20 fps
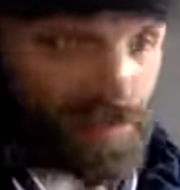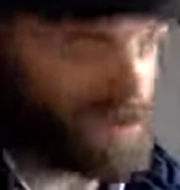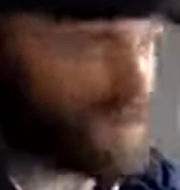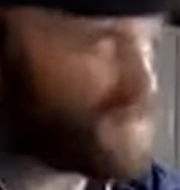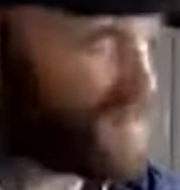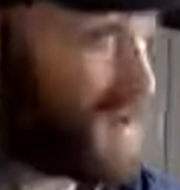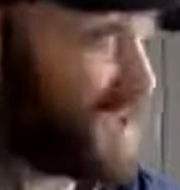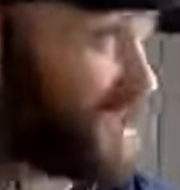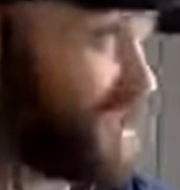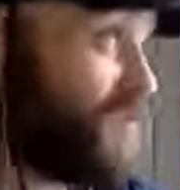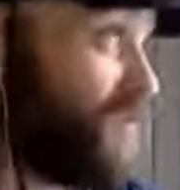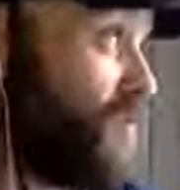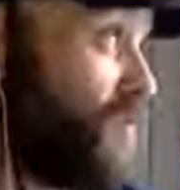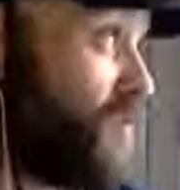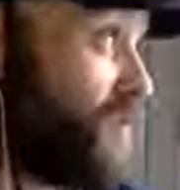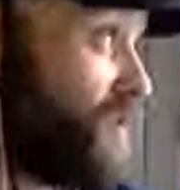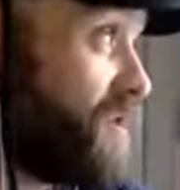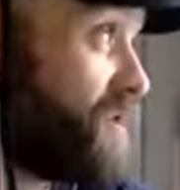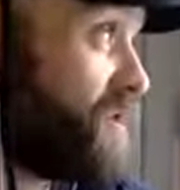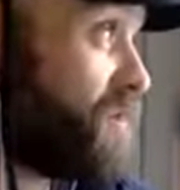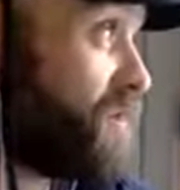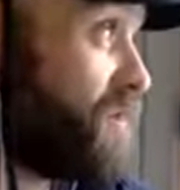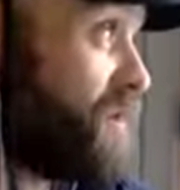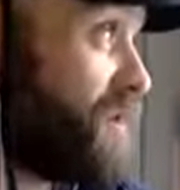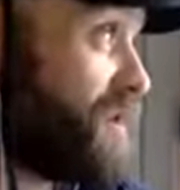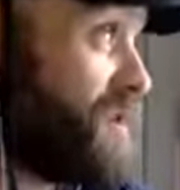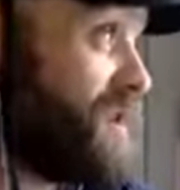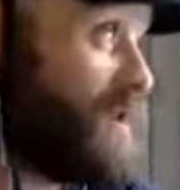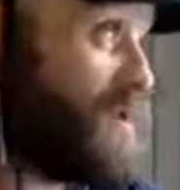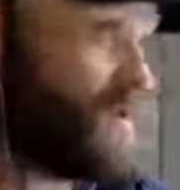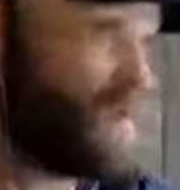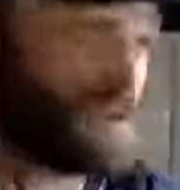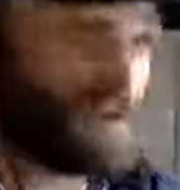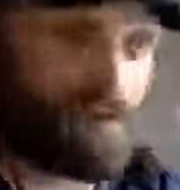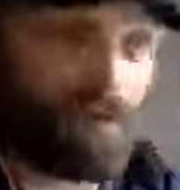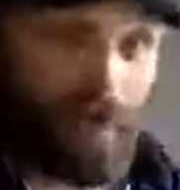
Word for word: I just picked him up because he wanted to go on the